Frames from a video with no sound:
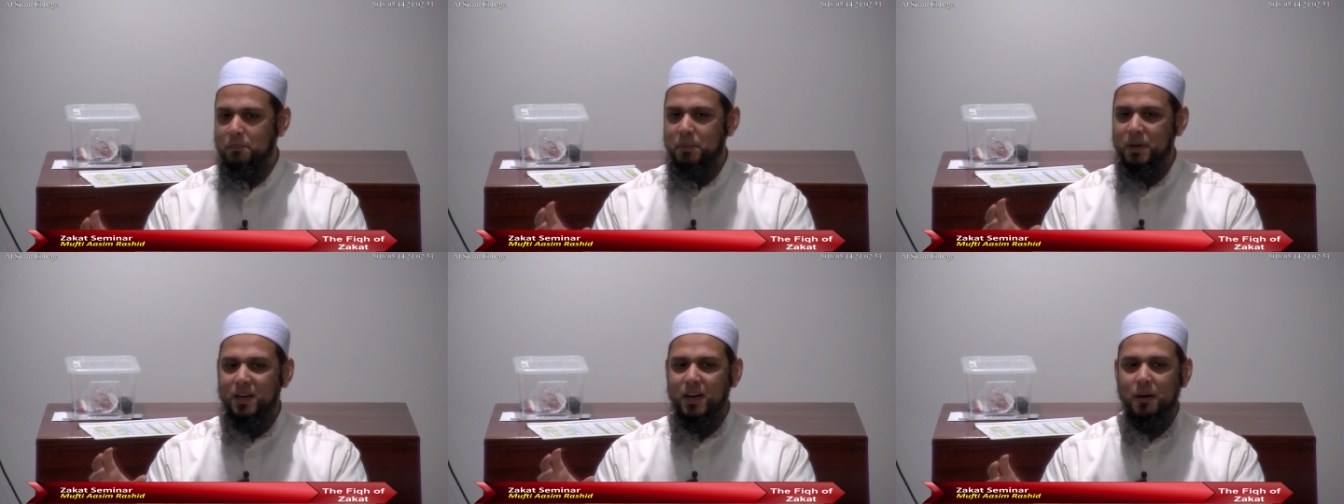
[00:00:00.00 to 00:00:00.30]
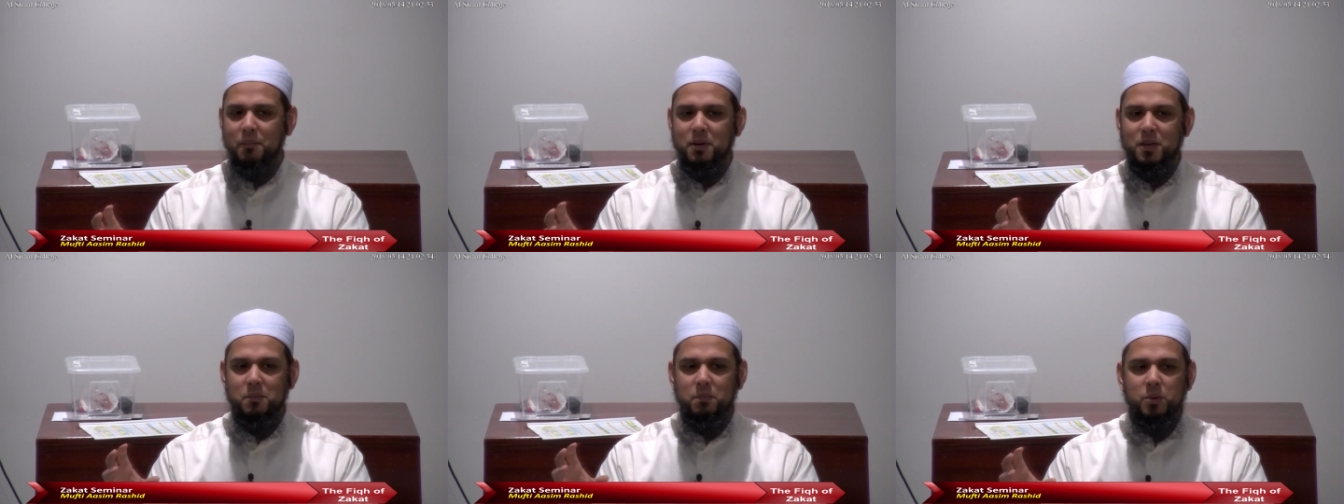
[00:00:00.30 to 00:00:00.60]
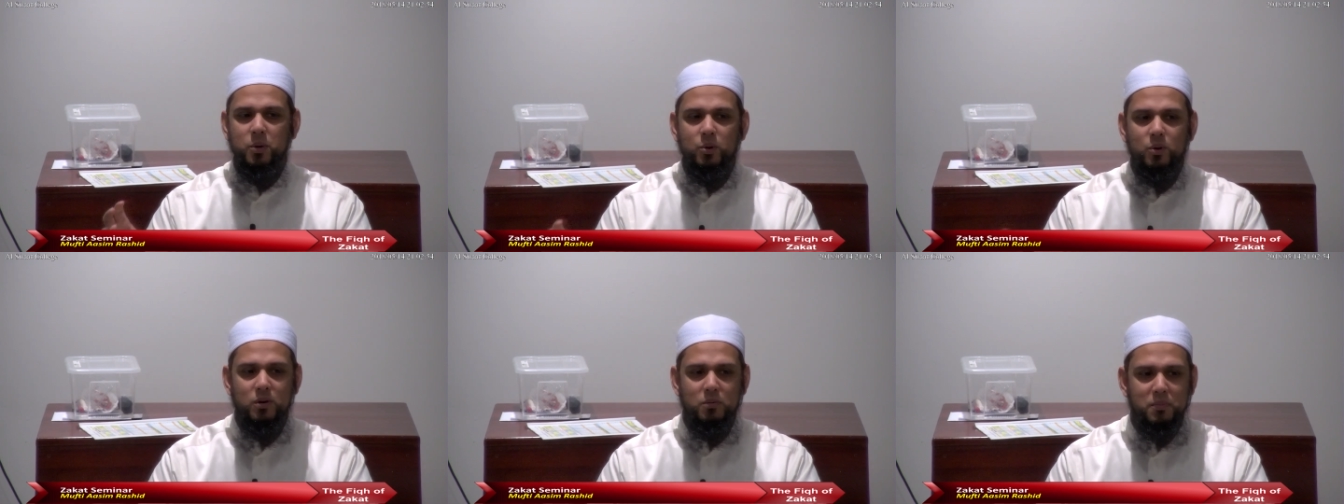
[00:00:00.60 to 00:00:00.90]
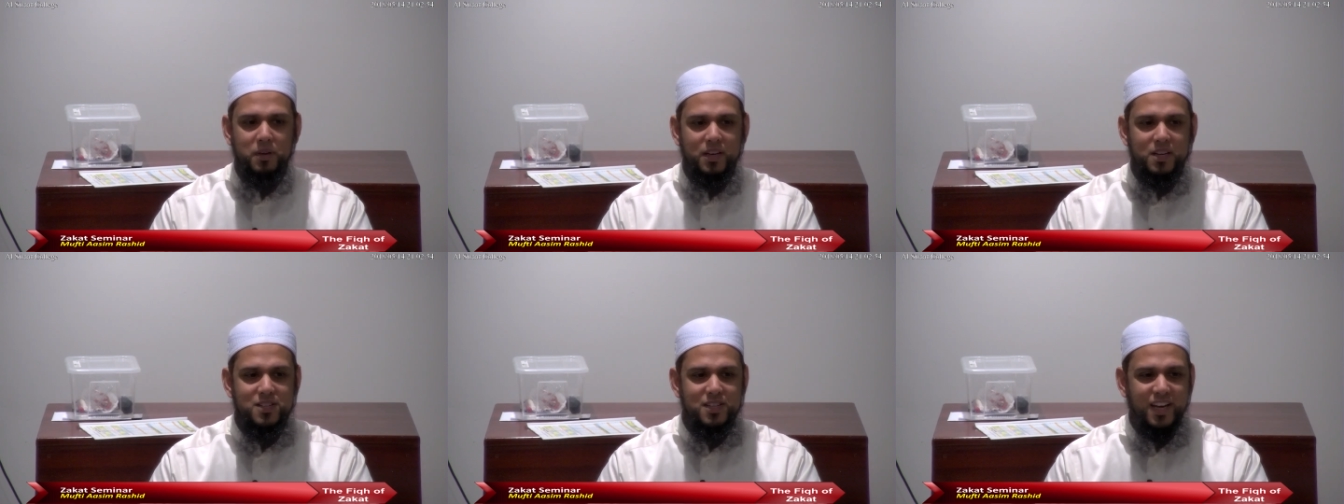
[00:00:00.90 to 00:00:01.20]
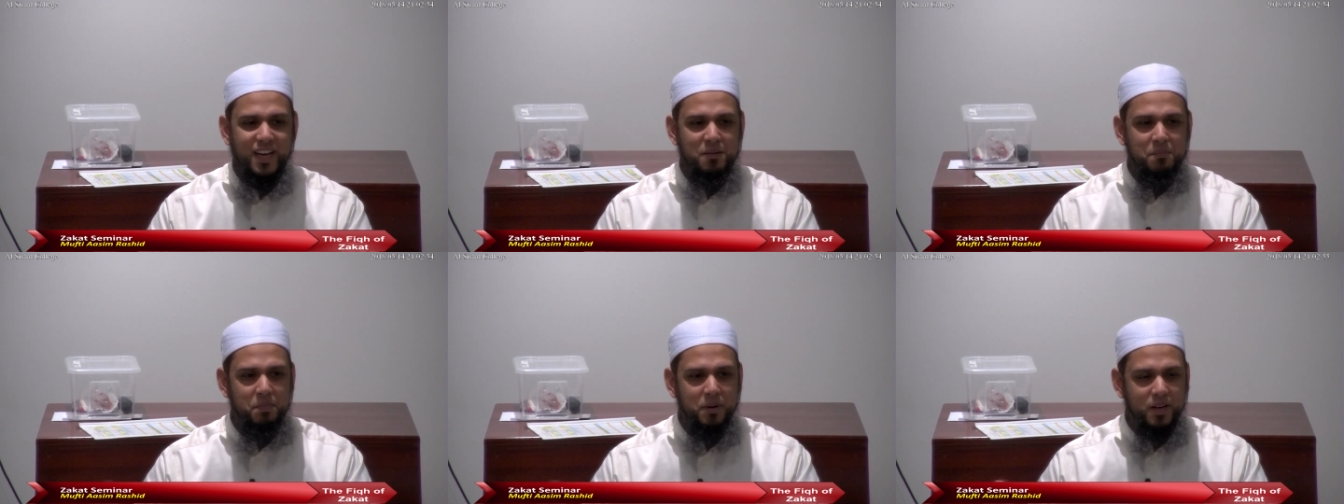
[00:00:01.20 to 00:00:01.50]
Becoming pure means
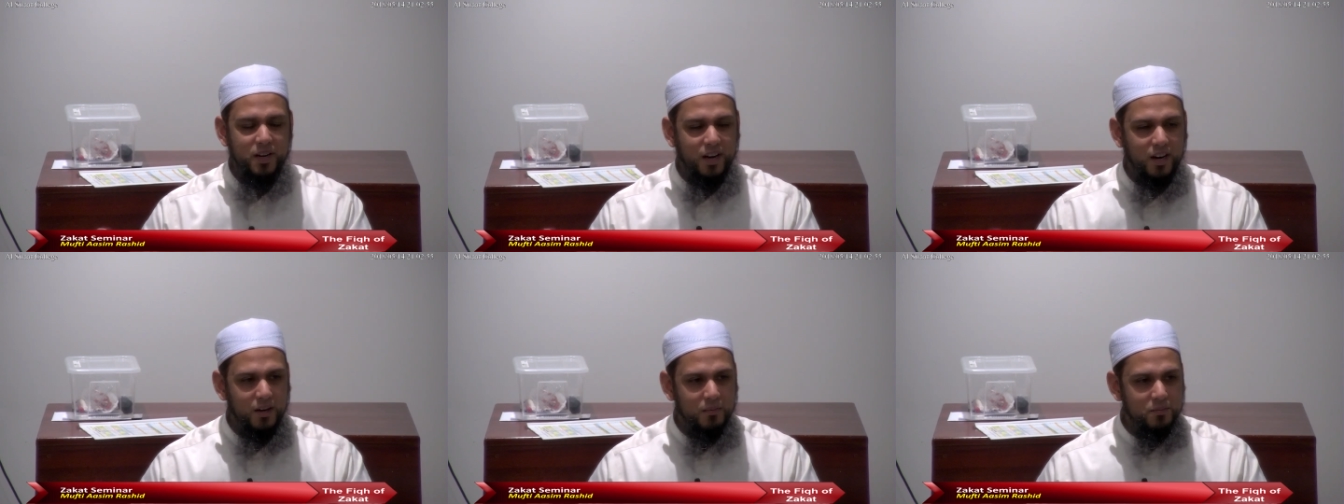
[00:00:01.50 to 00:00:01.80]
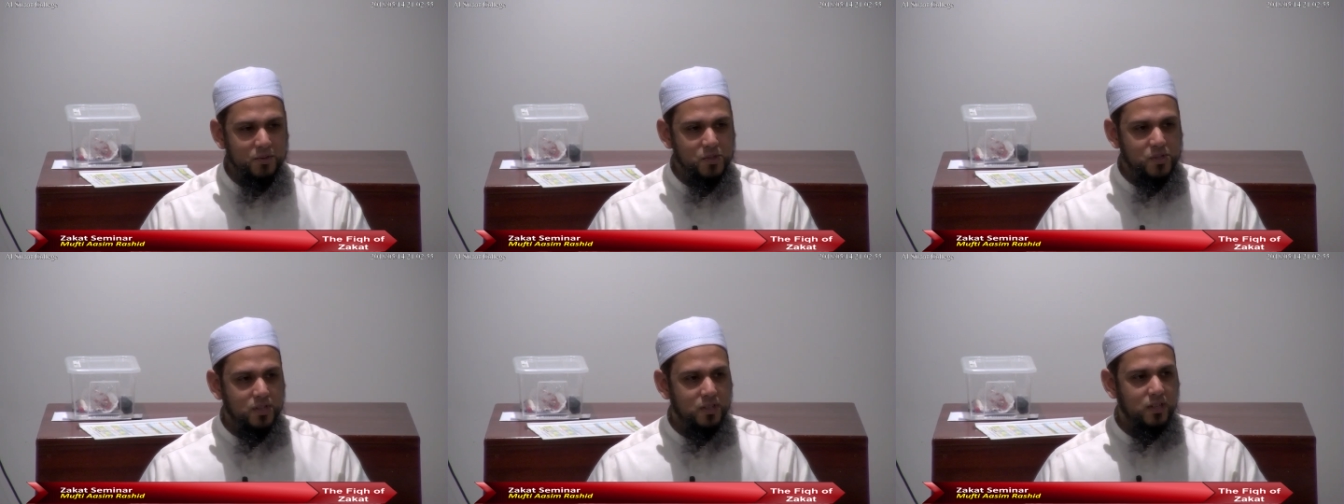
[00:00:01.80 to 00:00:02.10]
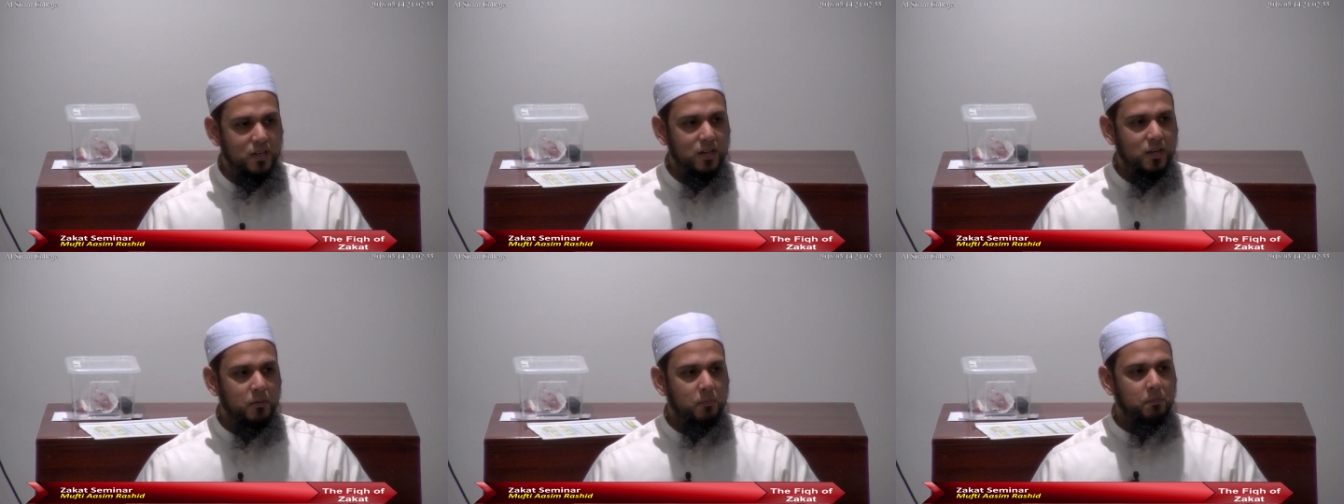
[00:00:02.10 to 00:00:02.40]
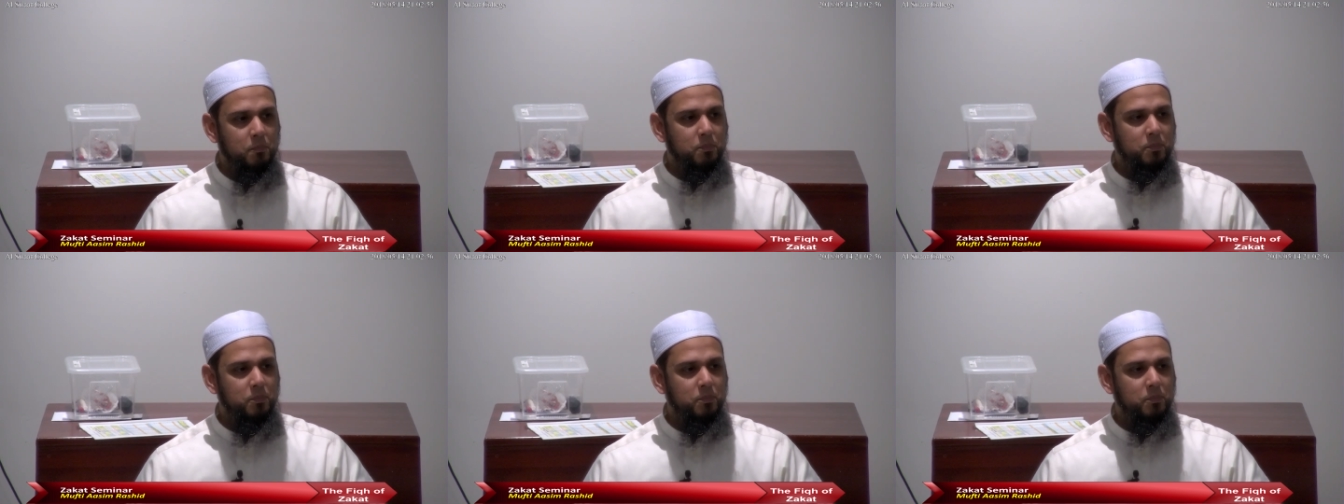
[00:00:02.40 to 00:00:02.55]
it becomes